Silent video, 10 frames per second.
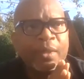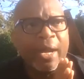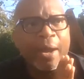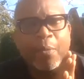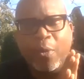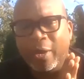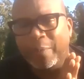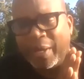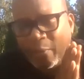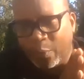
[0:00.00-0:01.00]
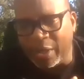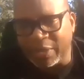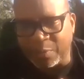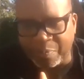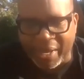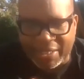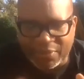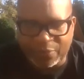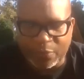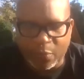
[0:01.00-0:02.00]
I'm all about what's
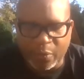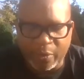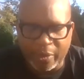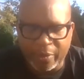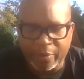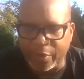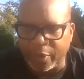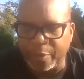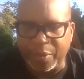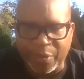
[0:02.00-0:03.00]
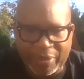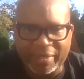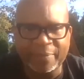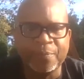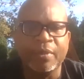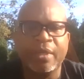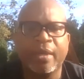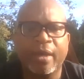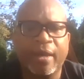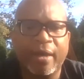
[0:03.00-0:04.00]
best for the community,
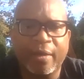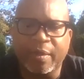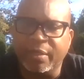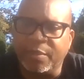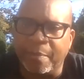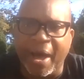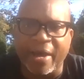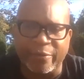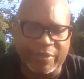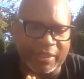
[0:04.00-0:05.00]
and democracy,